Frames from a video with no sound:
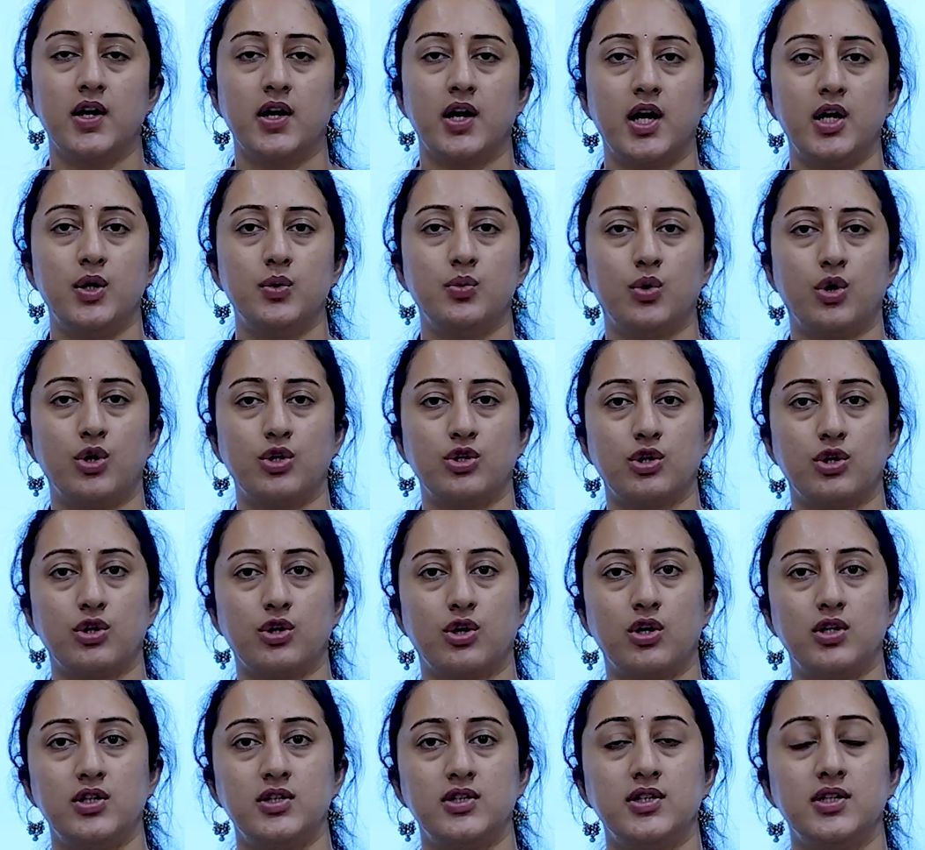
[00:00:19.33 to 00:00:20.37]
and what are
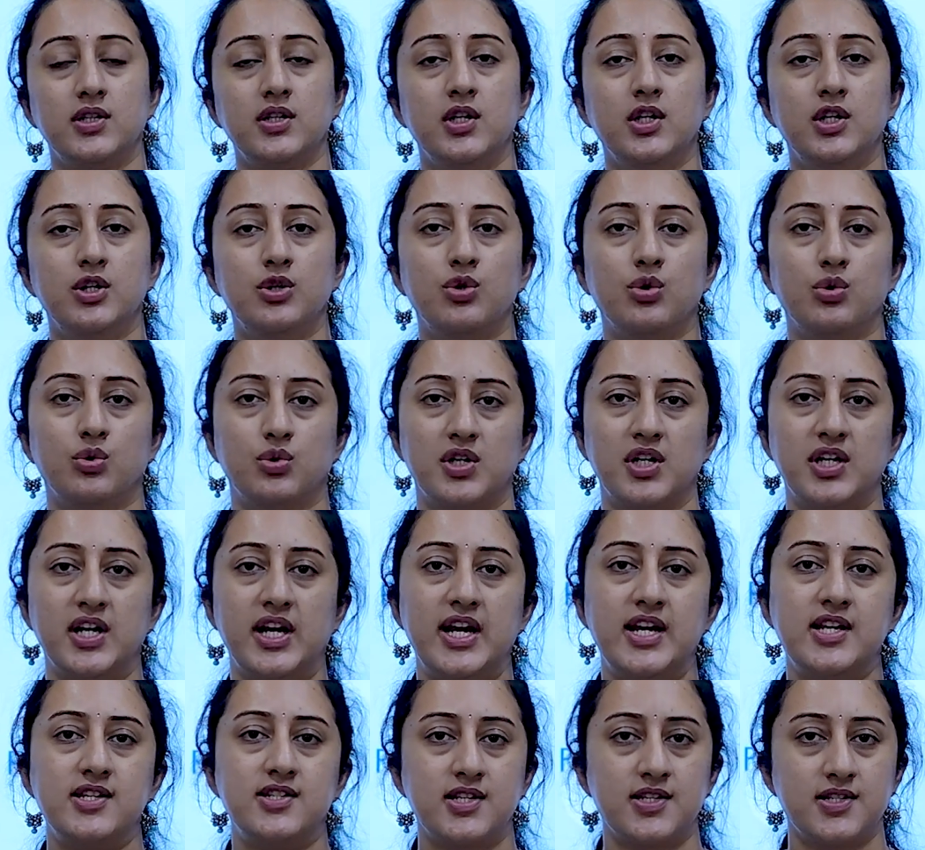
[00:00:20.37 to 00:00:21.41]
all the nodal
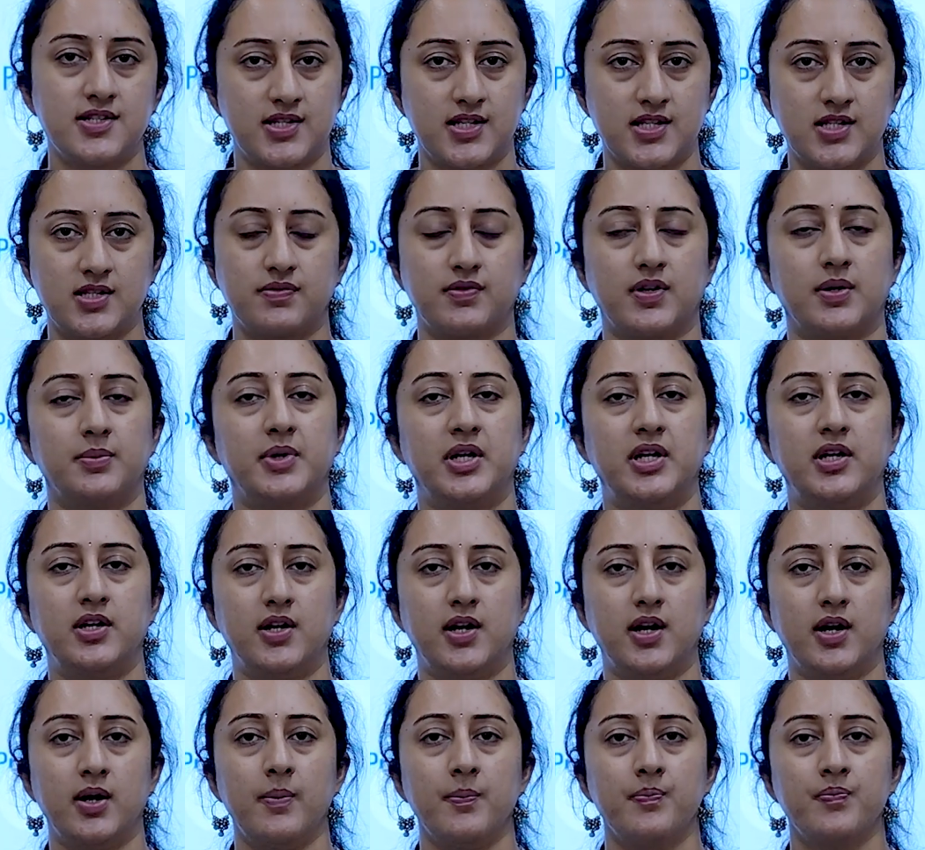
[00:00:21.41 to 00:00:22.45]
agencies from
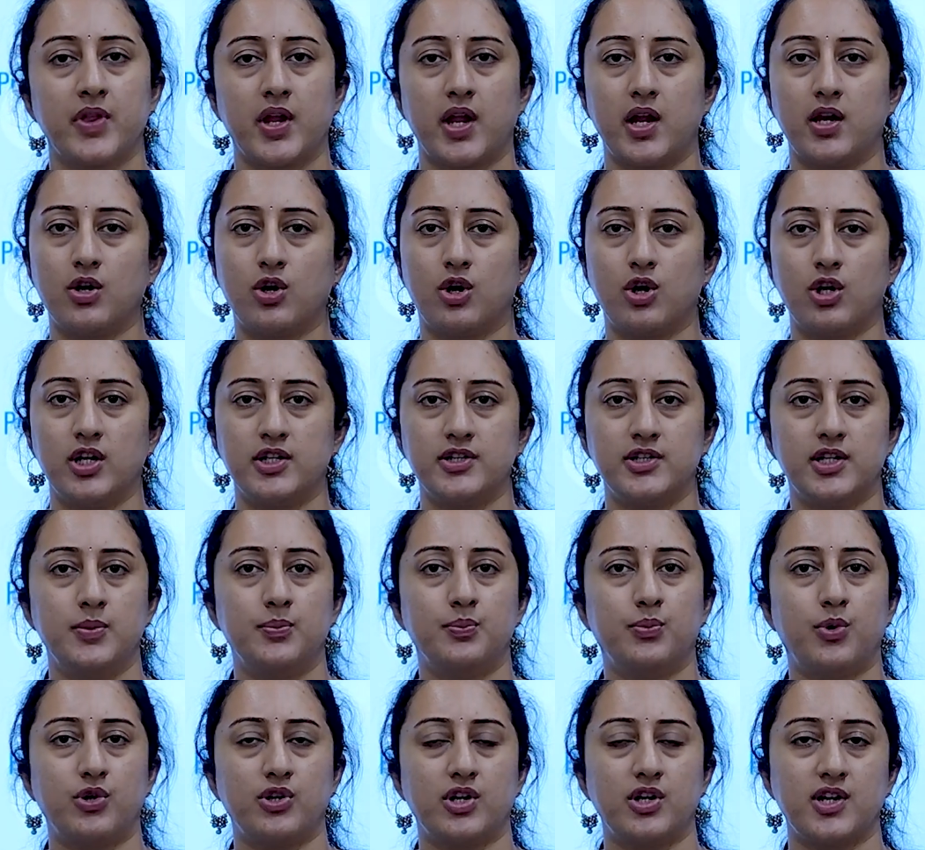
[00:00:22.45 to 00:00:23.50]
India and all other
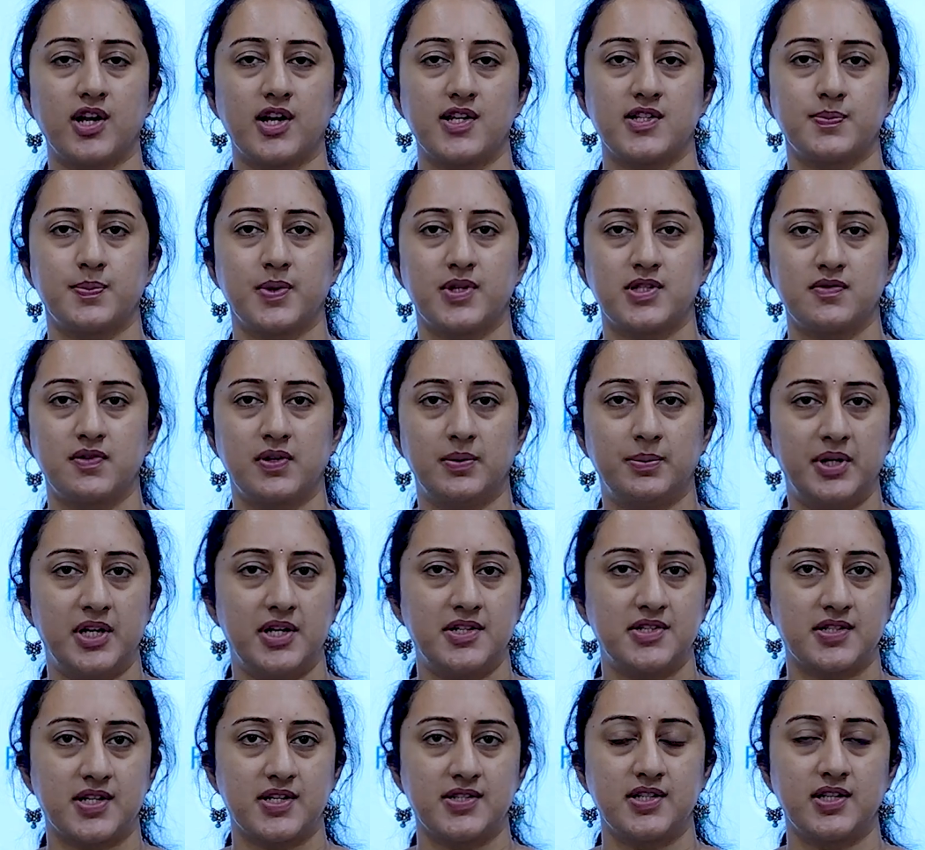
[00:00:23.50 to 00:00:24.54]
important aspects we'll be
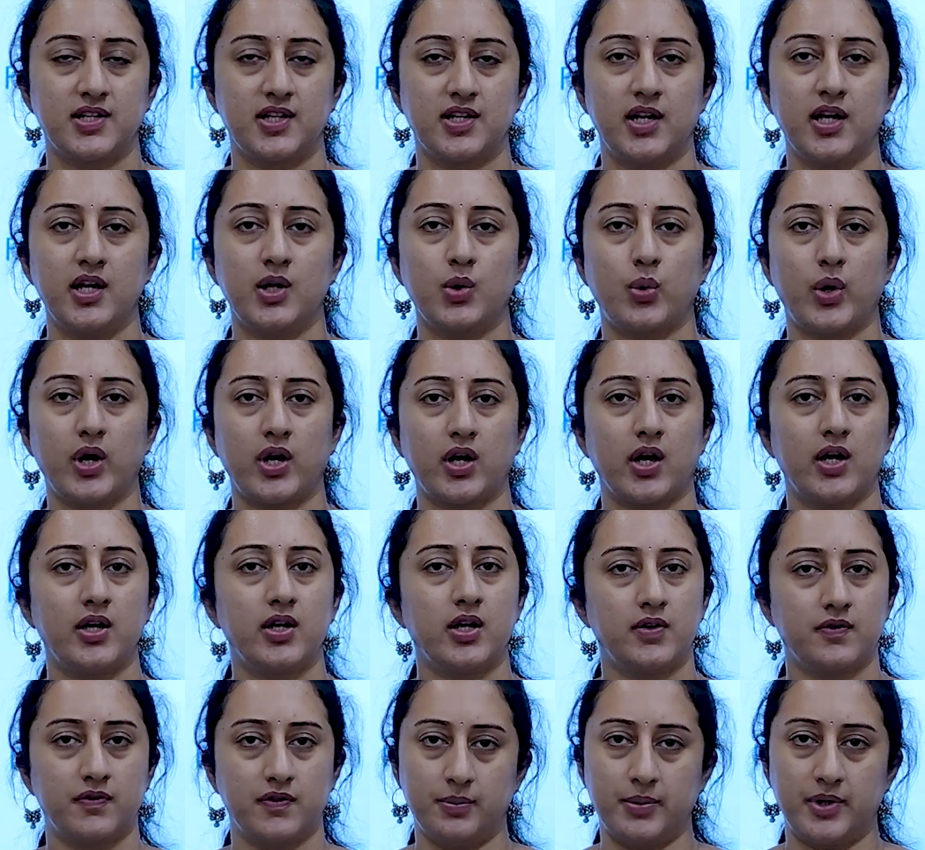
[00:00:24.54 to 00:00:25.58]
discussing in a quick and
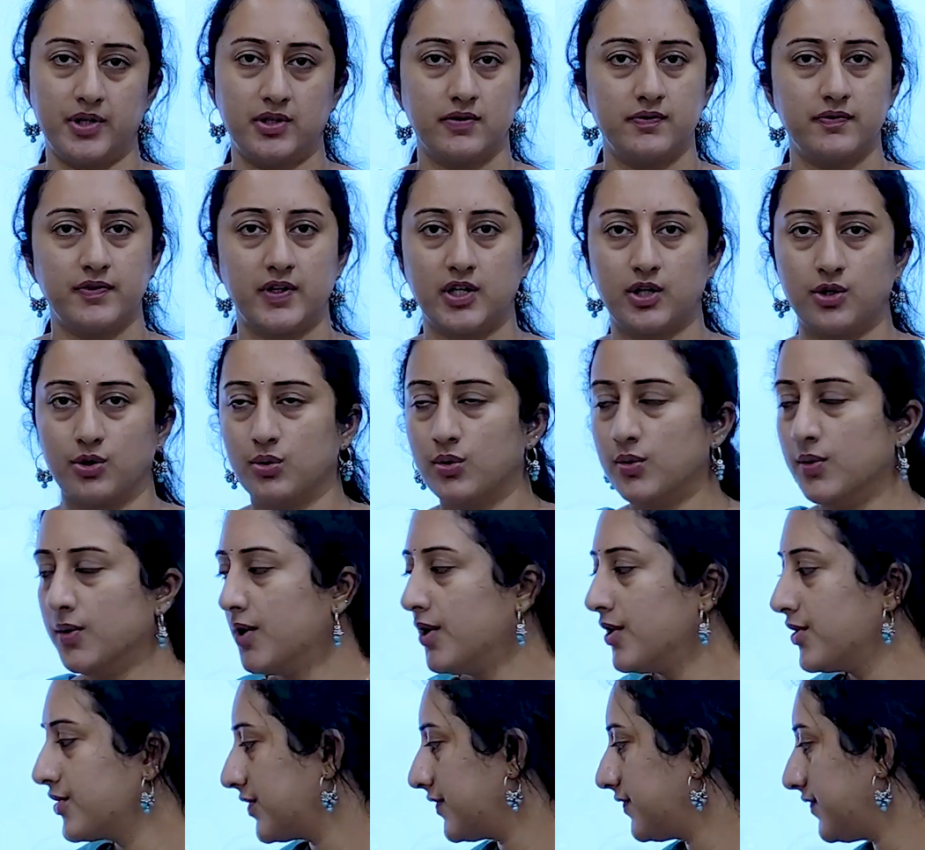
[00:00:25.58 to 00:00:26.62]
informative video.
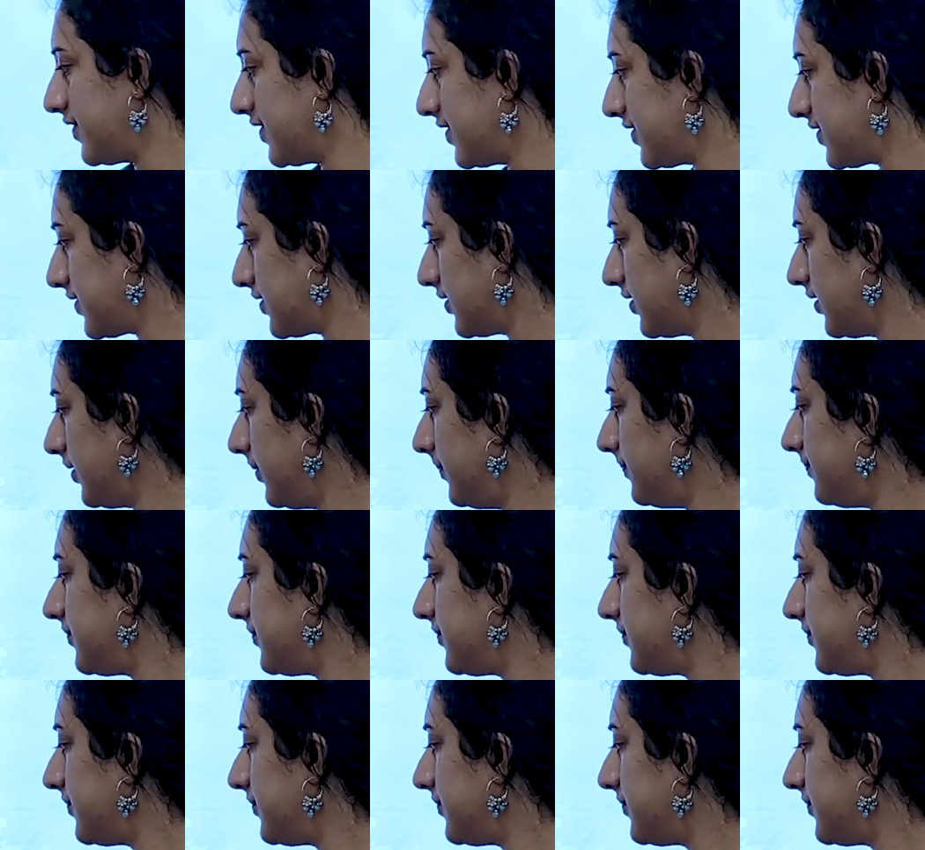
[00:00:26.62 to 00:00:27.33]
So first